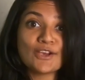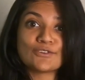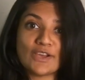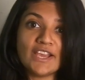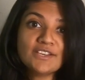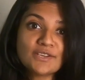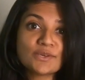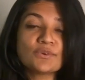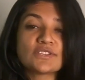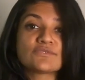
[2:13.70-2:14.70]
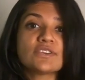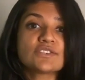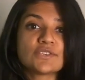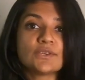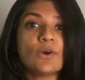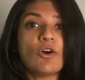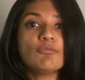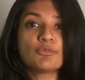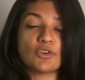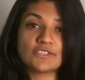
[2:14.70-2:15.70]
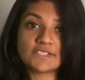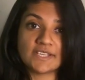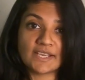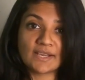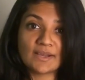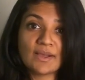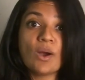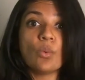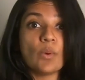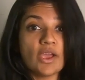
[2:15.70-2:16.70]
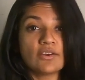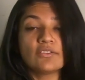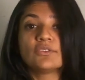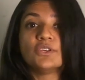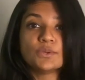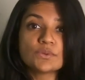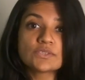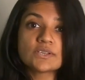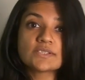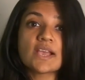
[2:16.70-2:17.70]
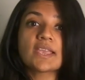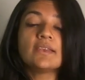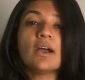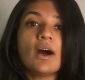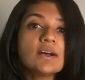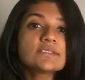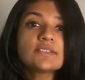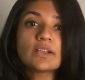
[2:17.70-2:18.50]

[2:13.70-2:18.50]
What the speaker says: right to restriction of processing, where the users can ask the